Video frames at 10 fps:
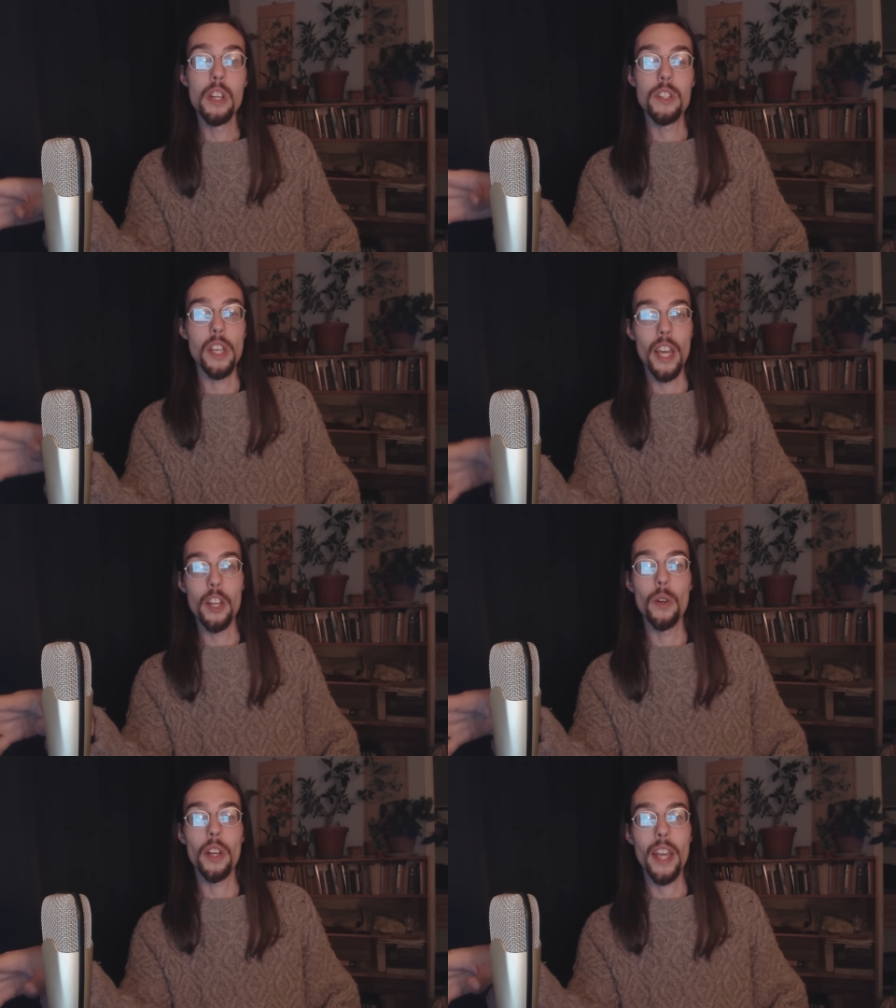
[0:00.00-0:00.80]
to get
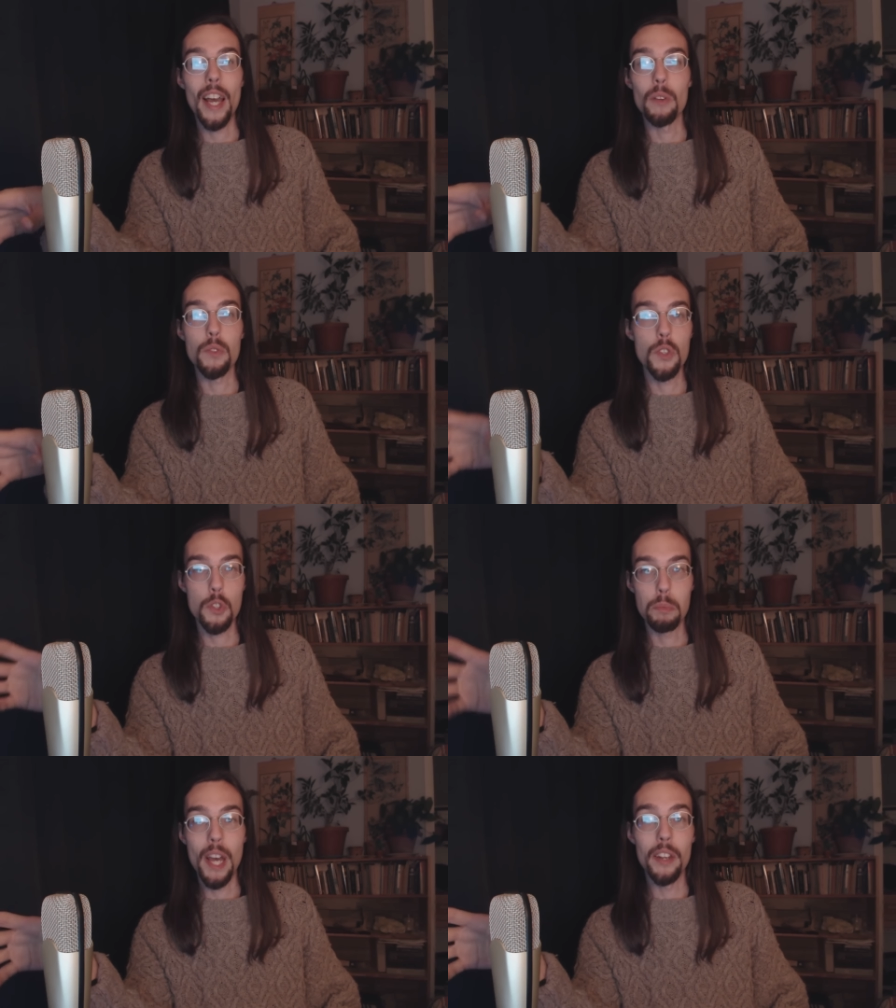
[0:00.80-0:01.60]
your account
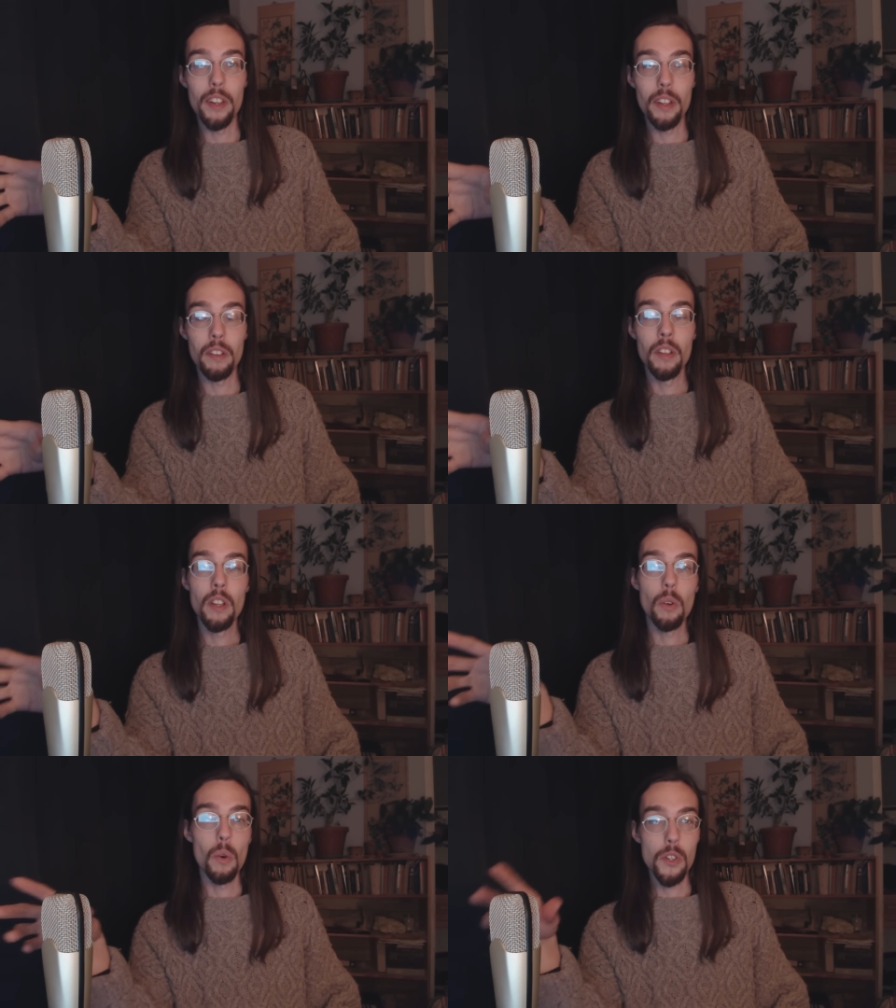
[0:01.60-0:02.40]
suspended
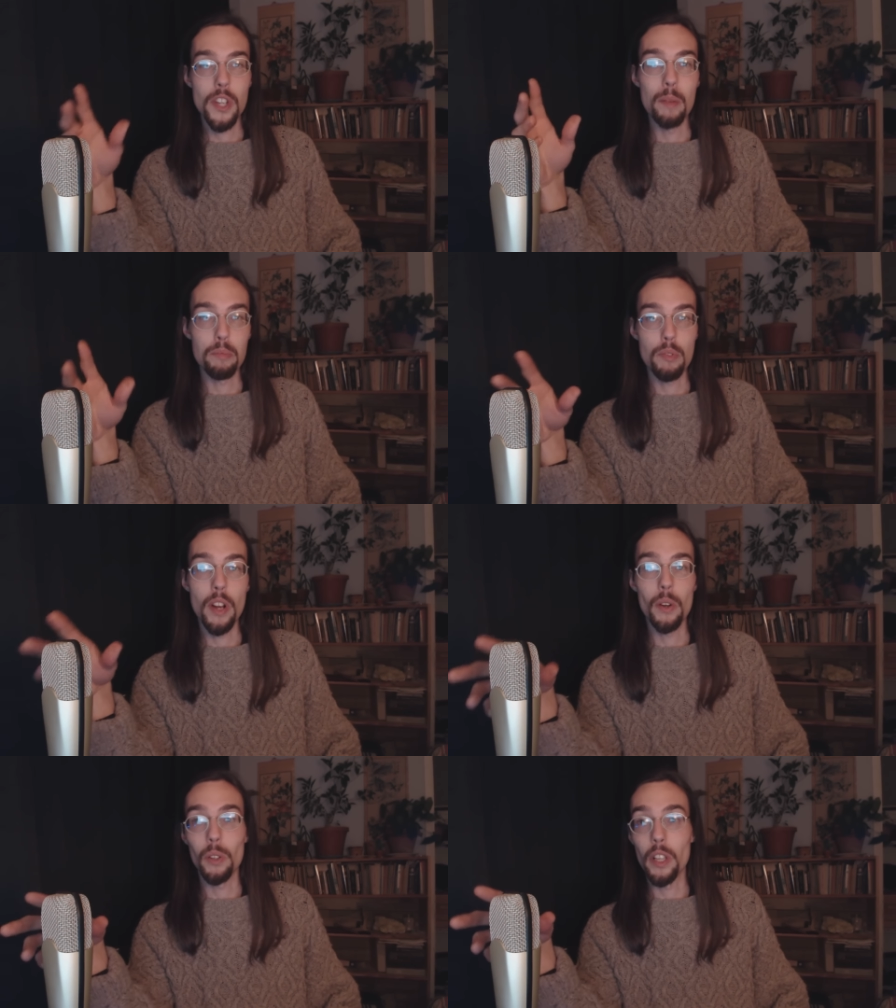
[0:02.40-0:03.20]
or
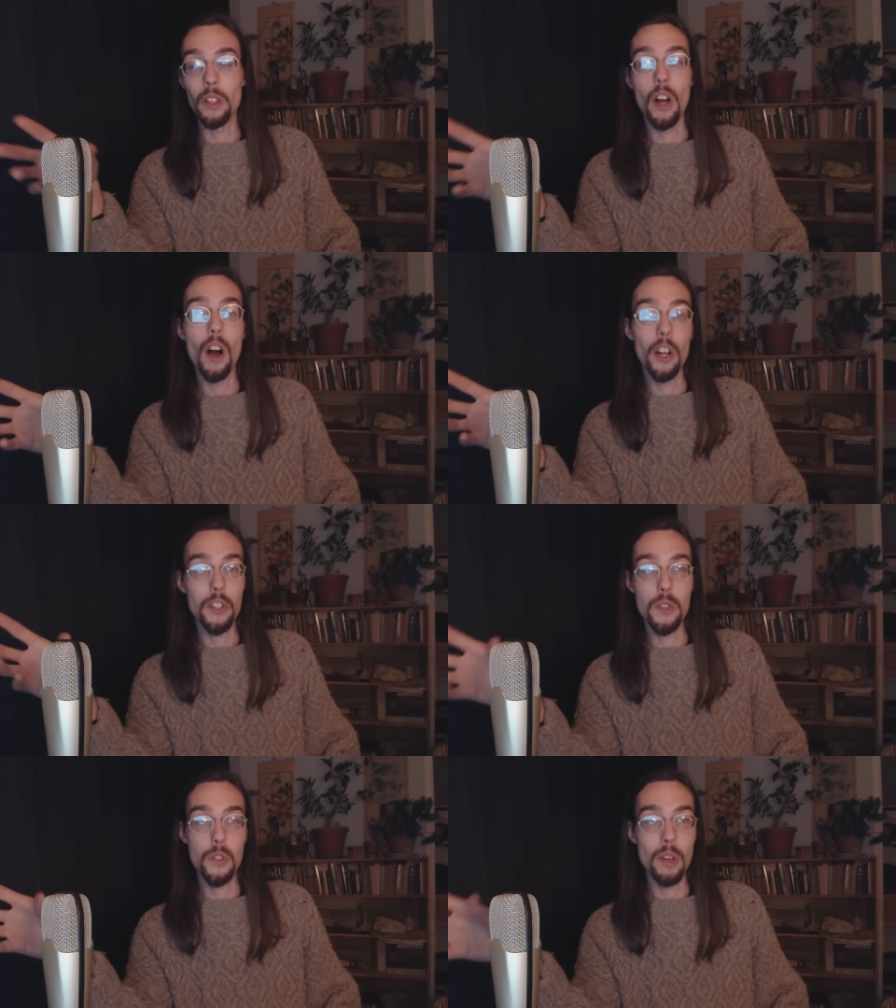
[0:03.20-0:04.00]
temporarily
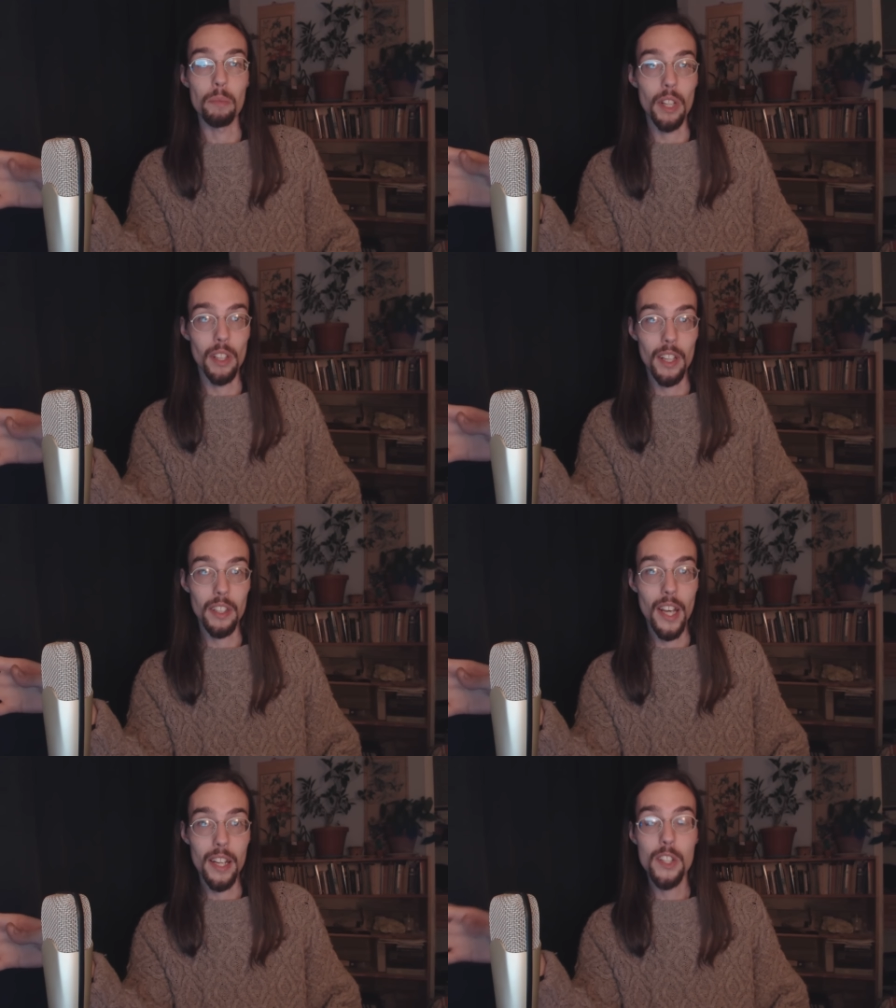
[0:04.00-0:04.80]
locked or something
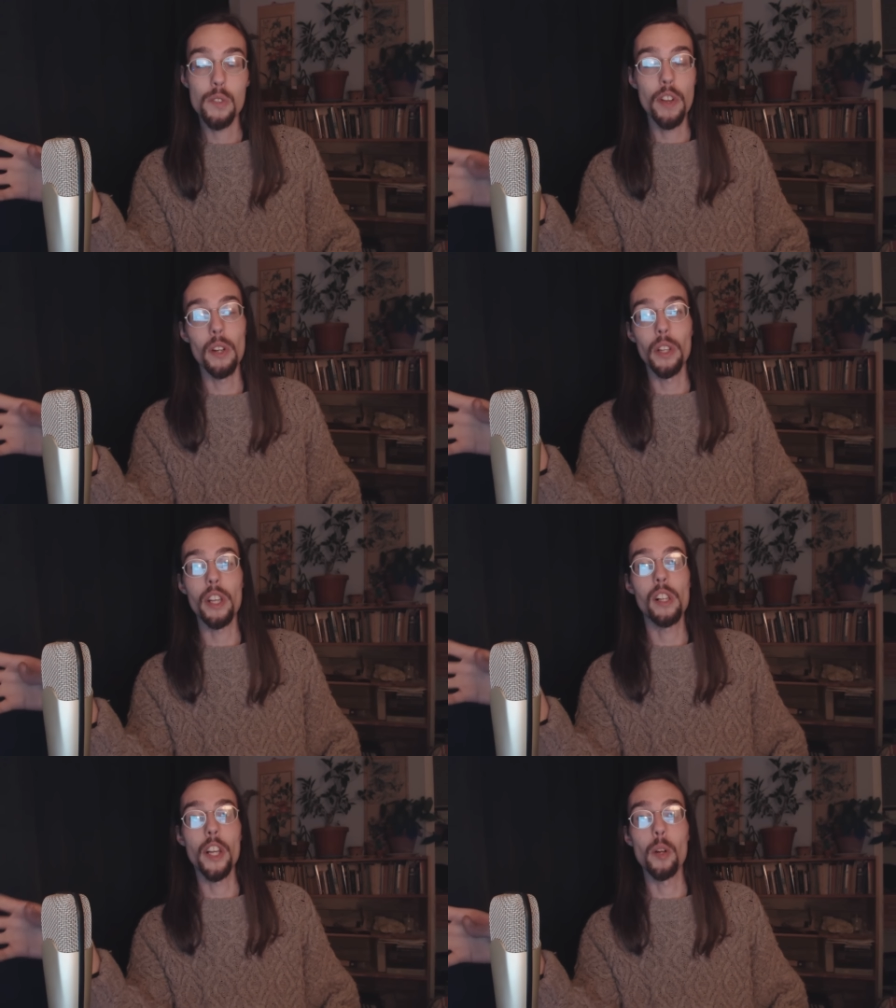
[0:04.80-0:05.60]
like that. It's fairly
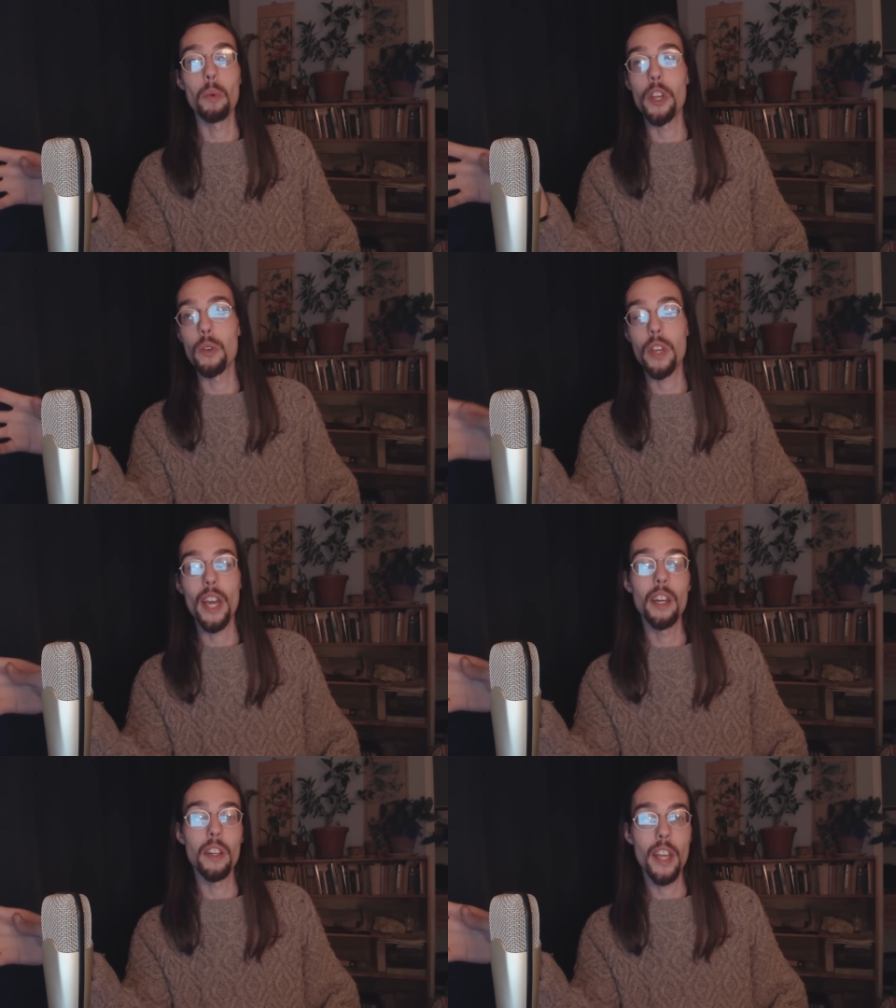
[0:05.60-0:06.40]
clear what you can